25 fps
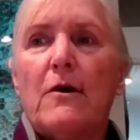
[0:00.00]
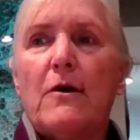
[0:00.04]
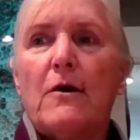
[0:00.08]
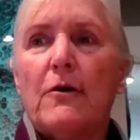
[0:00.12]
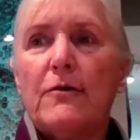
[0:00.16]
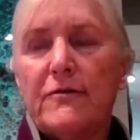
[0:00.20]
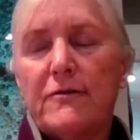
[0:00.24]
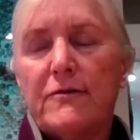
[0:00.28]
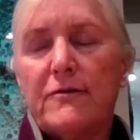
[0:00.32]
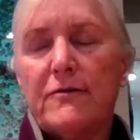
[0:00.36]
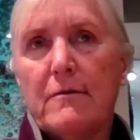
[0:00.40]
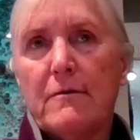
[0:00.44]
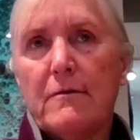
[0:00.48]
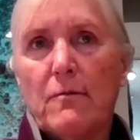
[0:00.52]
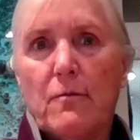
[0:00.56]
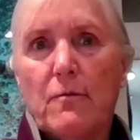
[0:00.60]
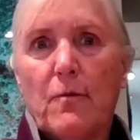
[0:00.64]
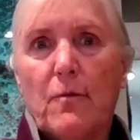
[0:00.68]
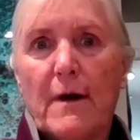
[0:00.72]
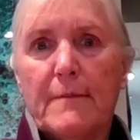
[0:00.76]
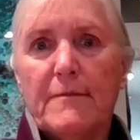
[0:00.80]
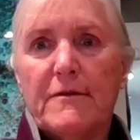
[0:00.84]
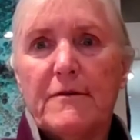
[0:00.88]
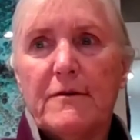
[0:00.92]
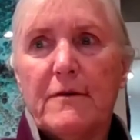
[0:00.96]
We hosted
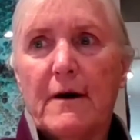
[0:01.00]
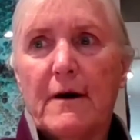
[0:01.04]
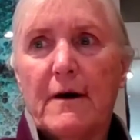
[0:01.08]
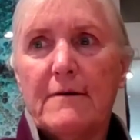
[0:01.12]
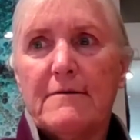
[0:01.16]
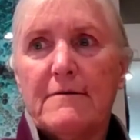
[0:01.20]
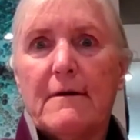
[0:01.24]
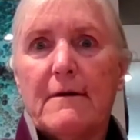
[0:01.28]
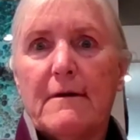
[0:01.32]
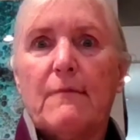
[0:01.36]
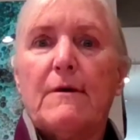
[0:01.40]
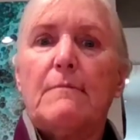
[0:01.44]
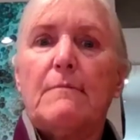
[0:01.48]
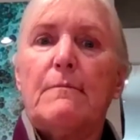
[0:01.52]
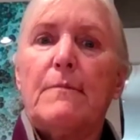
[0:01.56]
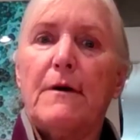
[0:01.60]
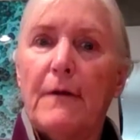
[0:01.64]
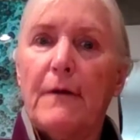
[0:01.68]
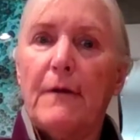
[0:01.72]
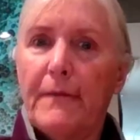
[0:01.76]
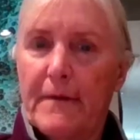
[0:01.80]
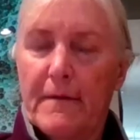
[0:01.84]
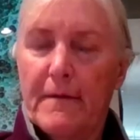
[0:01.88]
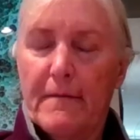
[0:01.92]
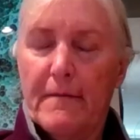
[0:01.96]
websites and we
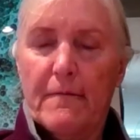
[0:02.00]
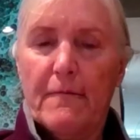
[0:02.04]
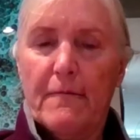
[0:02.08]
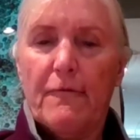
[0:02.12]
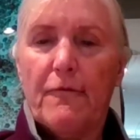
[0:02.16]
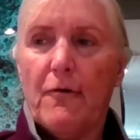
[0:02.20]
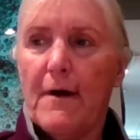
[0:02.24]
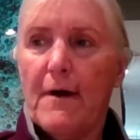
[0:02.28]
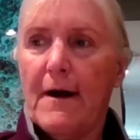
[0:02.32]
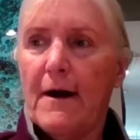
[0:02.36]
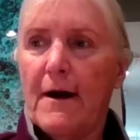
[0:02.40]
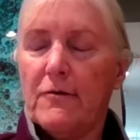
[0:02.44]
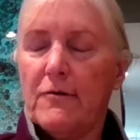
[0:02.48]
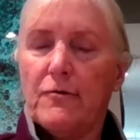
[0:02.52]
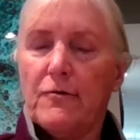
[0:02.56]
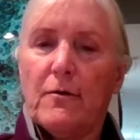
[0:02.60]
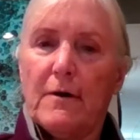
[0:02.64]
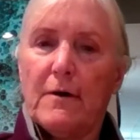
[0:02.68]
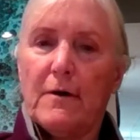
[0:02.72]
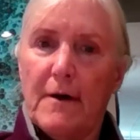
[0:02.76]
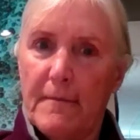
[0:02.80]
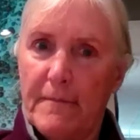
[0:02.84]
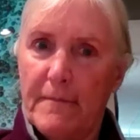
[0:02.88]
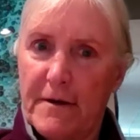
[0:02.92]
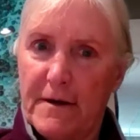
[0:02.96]
built them for
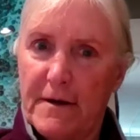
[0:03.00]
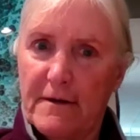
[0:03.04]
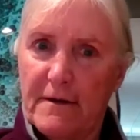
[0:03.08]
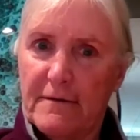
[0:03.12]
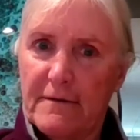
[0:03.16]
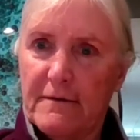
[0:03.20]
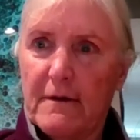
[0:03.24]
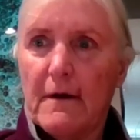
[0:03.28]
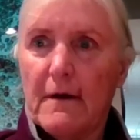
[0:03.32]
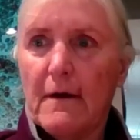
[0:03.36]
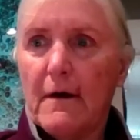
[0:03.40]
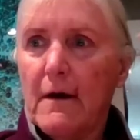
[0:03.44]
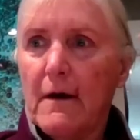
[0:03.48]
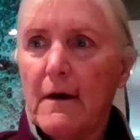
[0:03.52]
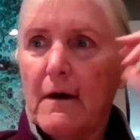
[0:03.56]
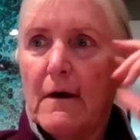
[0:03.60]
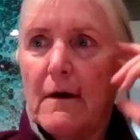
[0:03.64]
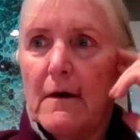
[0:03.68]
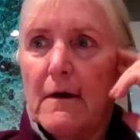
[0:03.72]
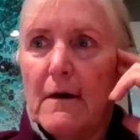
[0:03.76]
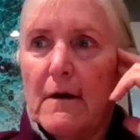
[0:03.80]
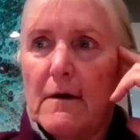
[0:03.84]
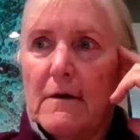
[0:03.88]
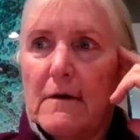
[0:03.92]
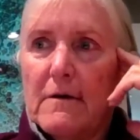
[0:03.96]
outdoor companies.
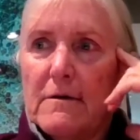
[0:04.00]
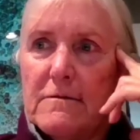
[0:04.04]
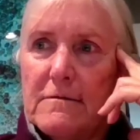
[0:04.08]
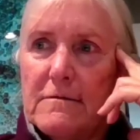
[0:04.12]
Oh.